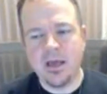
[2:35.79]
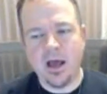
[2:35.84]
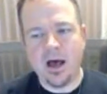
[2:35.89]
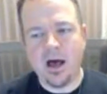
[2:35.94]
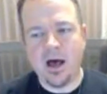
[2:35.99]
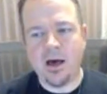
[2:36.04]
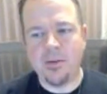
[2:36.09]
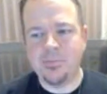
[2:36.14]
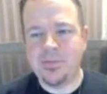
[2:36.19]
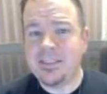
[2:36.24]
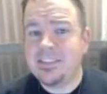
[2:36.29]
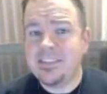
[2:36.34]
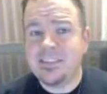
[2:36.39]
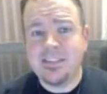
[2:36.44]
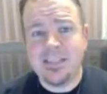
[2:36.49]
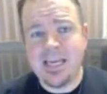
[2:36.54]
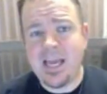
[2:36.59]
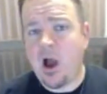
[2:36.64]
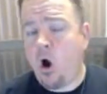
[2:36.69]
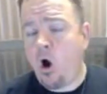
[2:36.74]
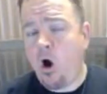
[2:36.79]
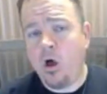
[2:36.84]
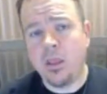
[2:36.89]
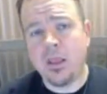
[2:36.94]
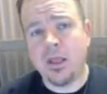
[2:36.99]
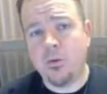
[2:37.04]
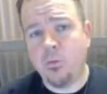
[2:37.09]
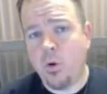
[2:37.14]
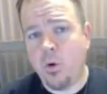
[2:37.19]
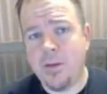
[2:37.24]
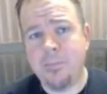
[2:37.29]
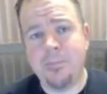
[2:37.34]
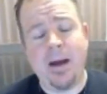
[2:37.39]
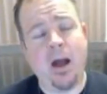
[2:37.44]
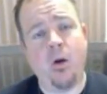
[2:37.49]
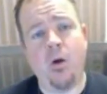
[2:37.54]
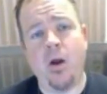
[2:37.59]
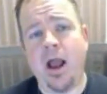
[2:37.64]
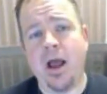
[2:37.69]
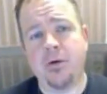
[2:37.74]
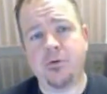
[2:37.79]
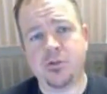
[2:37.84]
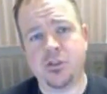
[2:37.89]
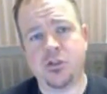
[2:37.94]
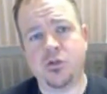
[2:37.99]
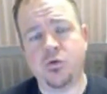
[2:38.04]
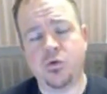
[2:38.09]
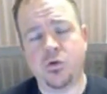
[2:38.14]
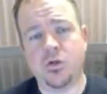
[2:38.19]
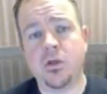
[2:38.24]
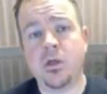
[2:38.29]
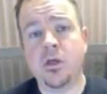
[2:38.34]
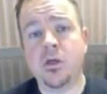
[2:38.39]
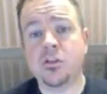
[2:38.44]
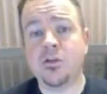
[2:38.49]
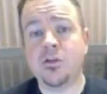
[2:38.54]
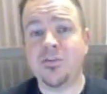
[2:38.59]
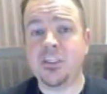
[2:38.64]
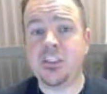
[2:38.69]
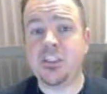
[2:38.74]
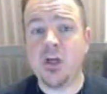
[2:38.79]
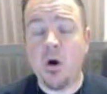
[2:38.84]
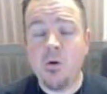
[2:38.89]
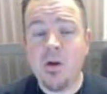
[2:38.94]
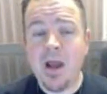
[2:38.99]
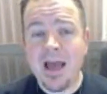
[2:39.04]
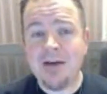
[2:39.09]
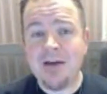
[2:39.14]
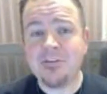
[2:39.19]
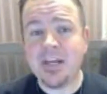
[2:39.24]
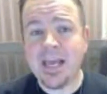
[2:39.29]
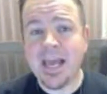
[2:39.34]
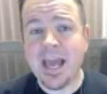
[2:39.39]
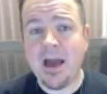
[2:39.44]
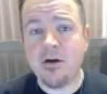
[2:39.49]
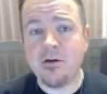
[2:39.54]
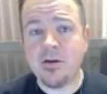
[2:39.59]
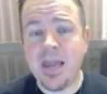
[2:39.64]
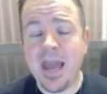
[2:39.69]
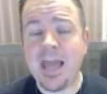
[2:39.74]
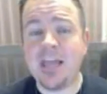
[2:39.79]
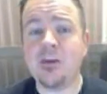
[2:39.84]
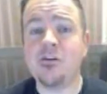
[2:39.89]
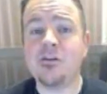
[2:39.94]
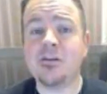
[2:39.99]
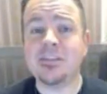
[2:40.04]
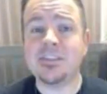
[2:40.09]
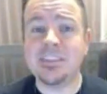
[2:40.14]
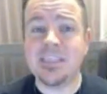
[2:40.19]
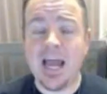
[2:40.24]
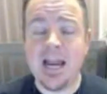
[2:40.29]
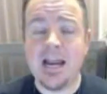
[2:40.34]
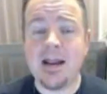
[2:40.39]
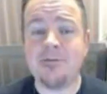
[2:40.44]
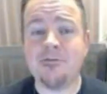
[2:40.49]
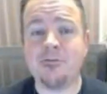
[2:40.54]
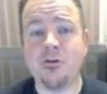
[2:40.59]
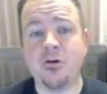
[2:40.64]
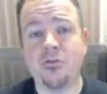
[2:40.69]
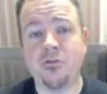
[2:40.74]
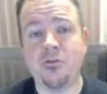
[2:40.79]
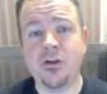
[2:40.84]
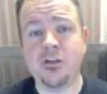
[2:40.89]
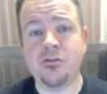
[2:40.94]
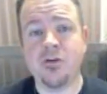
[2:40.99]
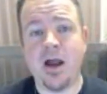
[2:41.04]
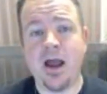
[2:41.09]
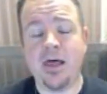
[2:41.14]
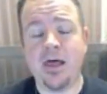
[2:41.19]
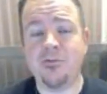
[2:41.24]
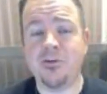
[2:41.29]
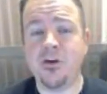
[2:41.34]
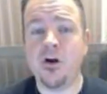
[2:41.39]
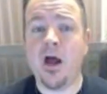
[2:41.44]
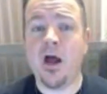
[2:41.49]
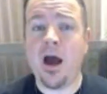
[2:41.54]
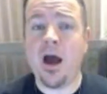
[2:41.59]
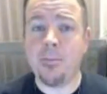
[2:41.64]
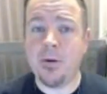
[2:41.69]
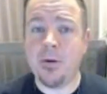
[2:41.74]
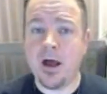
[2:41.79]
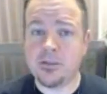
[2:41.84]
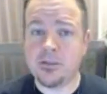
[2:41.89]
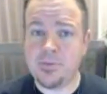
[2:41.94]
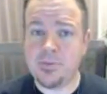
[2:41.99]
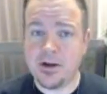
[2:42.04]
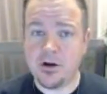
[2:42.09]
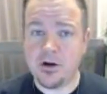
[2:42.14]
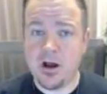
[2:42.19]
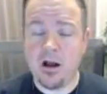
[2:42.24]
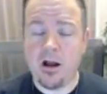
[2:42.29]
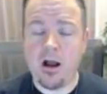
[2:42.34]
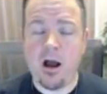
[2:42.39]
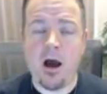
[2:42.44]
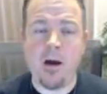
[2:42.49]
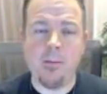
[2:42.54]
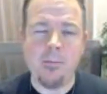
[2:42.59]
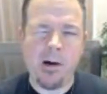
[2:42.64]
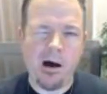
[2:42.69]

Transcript: Um, this is the all-in-one powerhouse tool. So if you don't have an account yet, you can sign up for a free trial if you go to hotprospector.com.